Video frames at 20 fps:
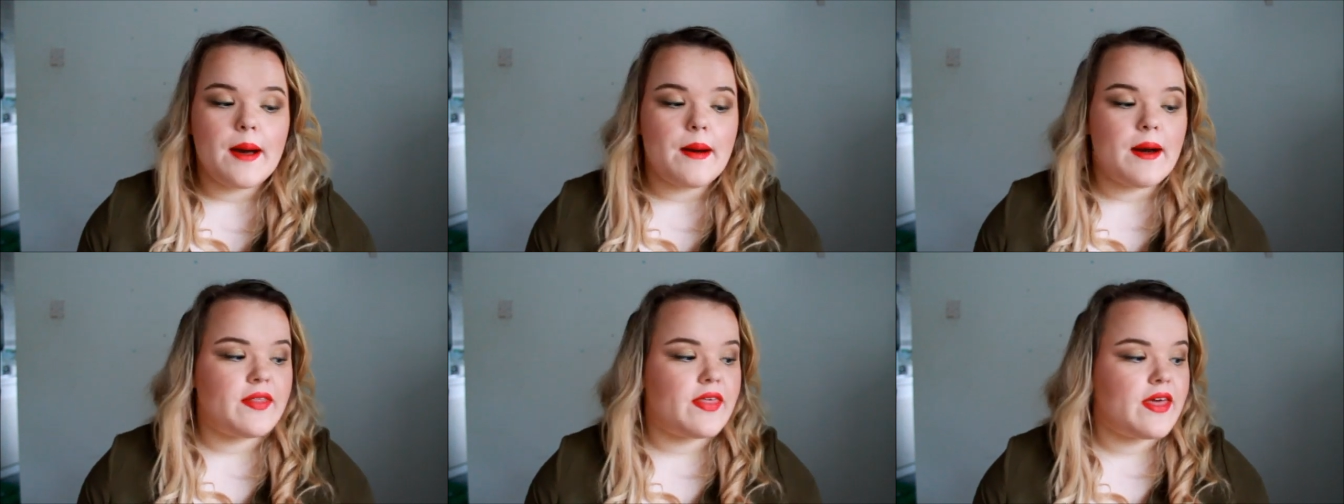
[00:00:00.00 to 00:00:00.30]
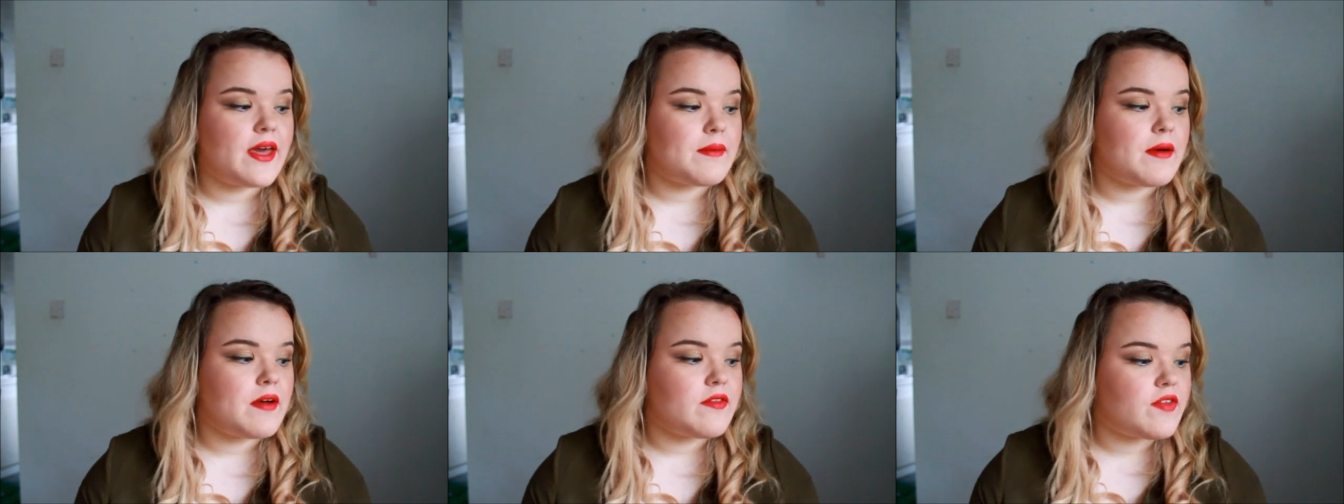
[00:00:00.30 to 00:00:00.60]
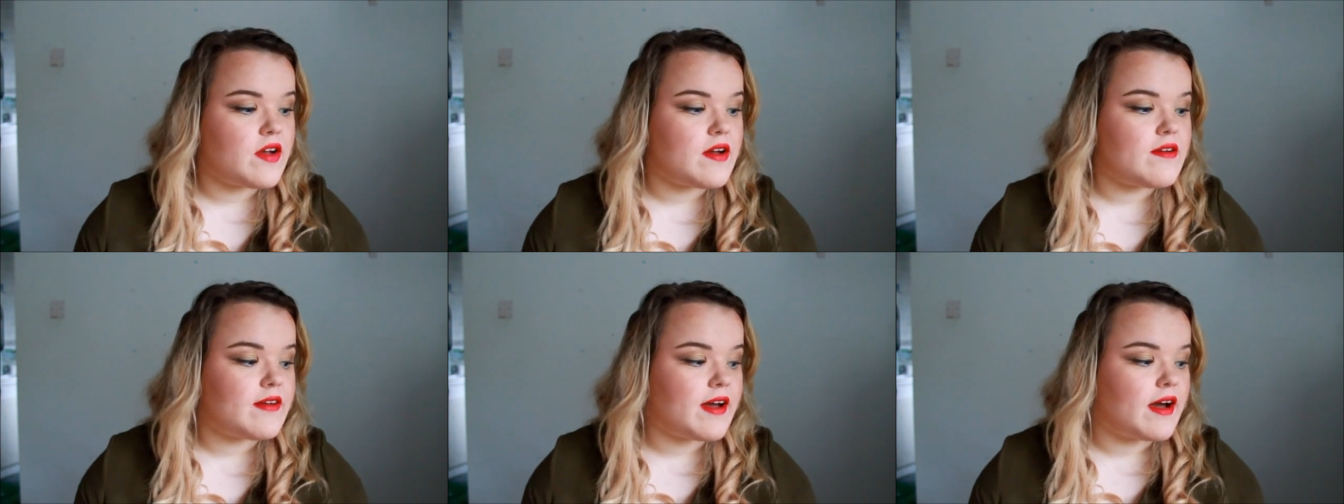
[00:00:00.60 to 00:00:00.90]
I think my
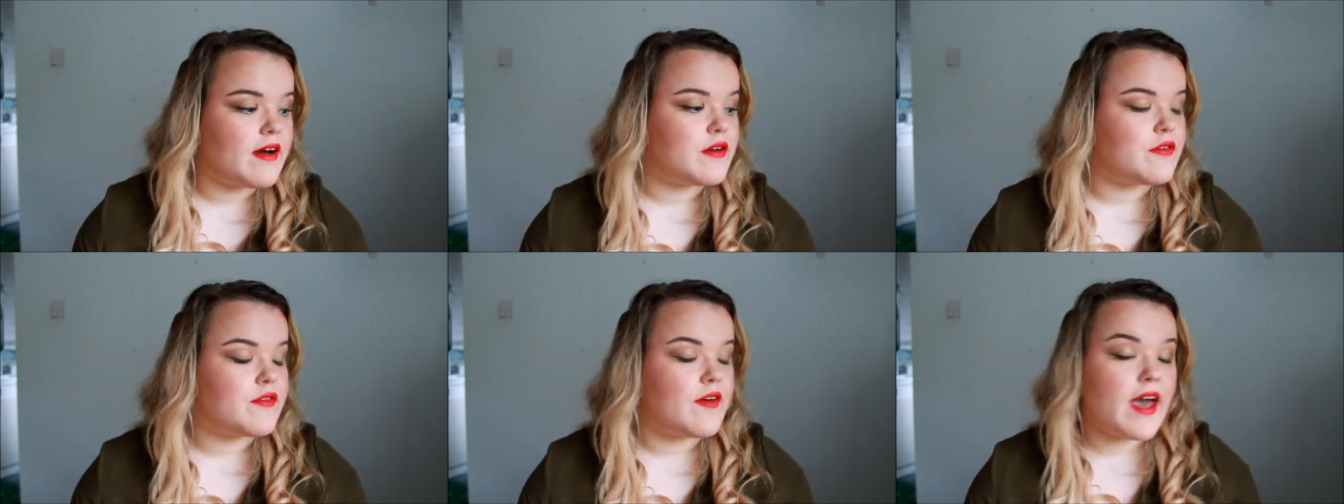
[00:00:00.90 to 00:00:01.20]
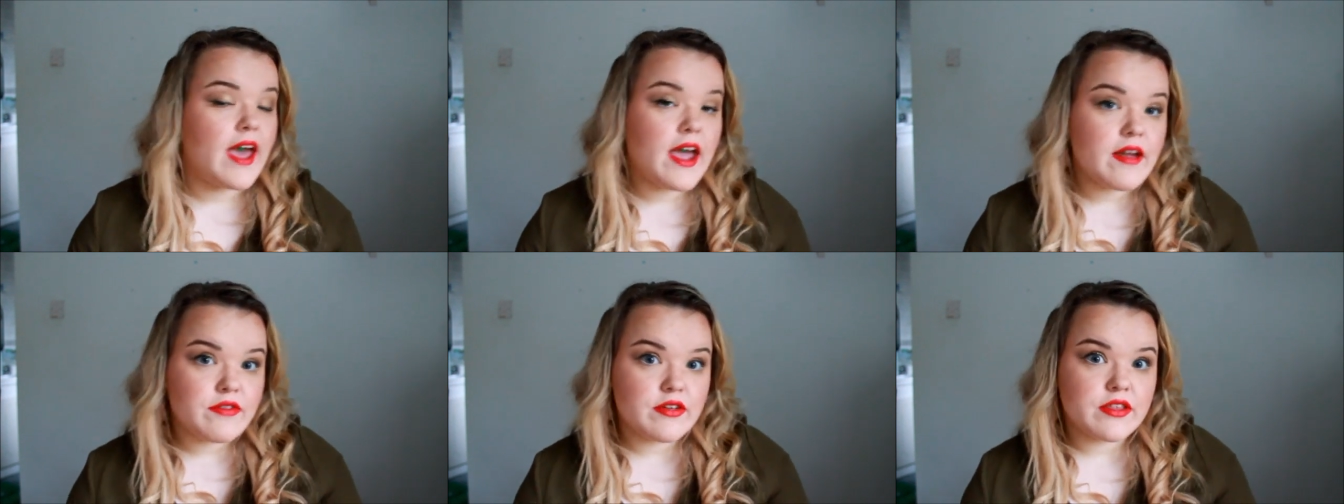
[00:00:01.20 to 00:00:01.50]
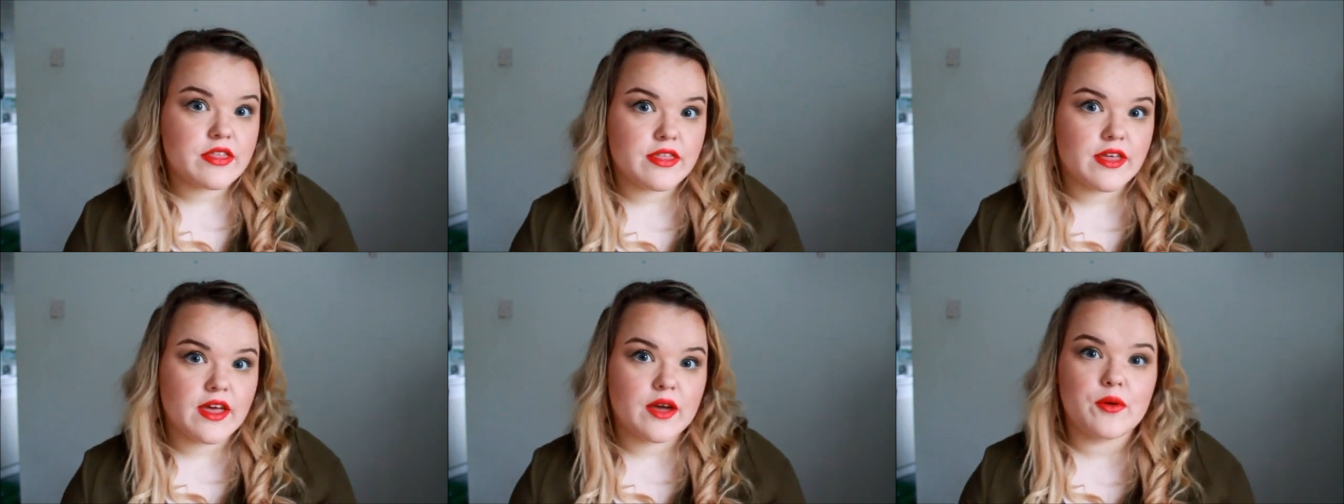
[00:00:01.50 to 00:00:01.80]
favourite out of
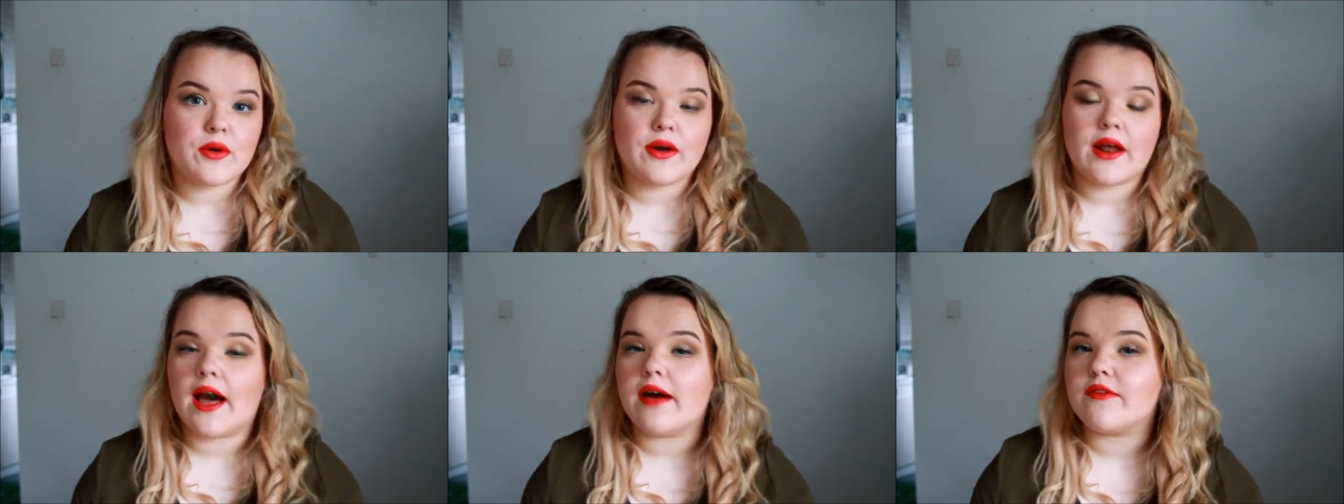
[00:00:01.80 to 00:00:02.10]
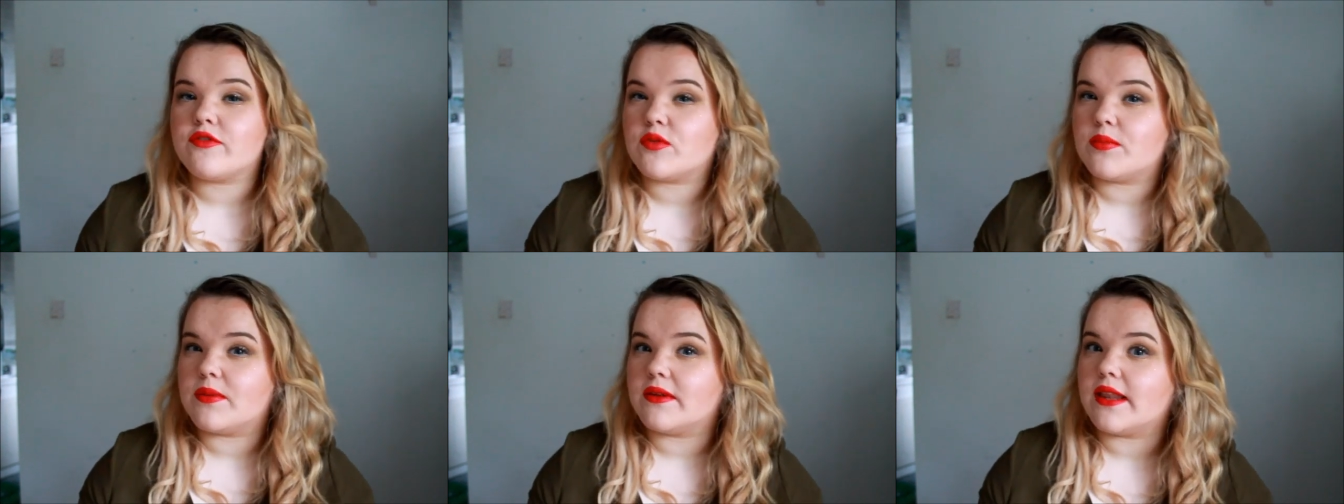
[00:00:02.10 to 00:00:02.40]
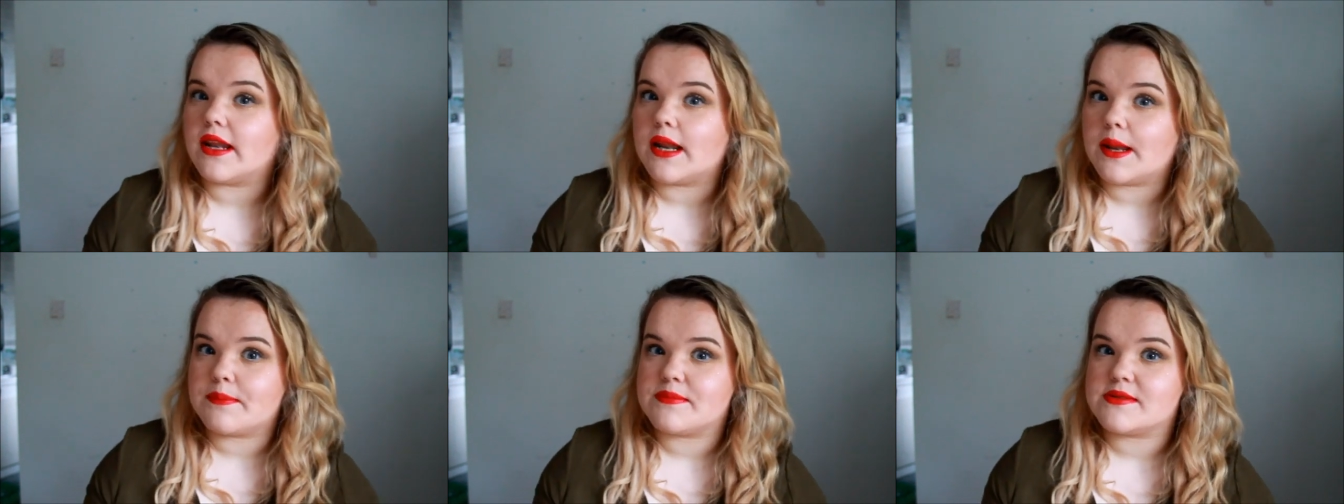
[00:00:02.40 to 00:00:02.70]
everything would have to be
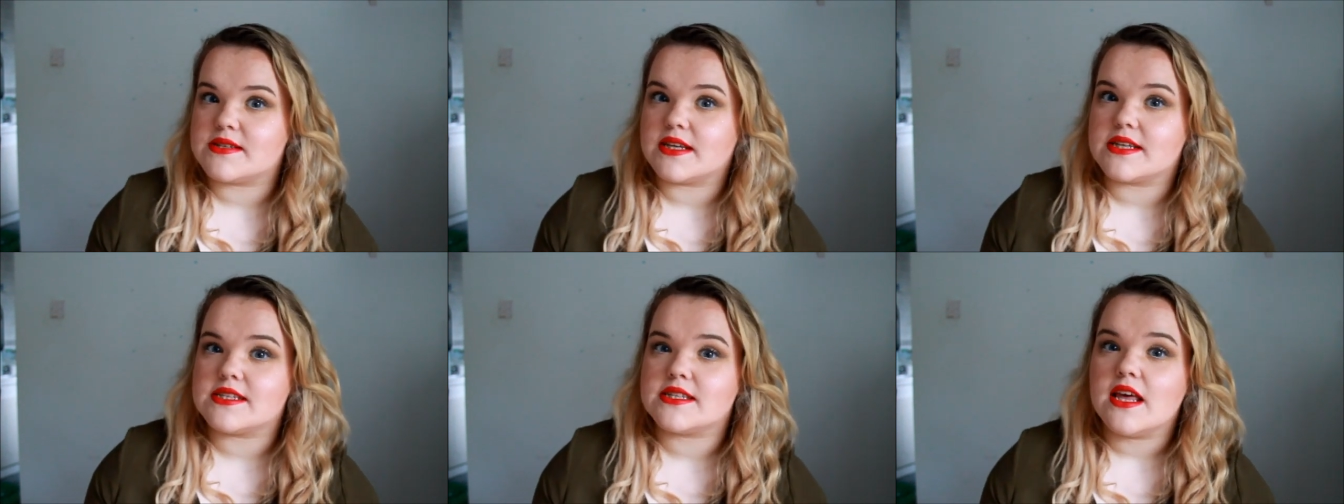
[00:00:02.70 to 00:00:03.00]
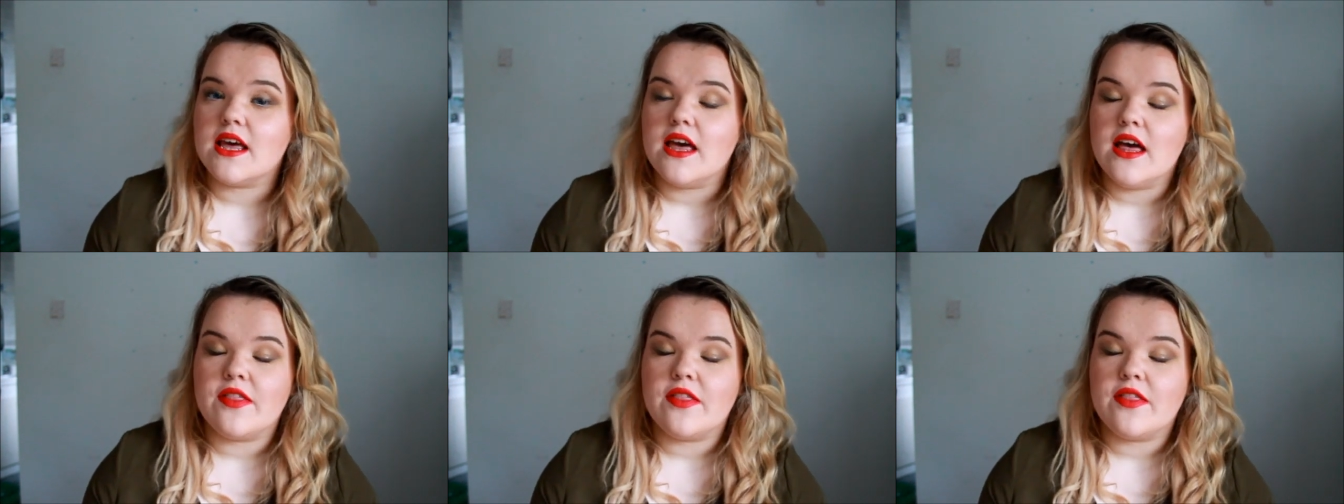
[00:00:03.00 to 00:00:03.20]
the lipsticks.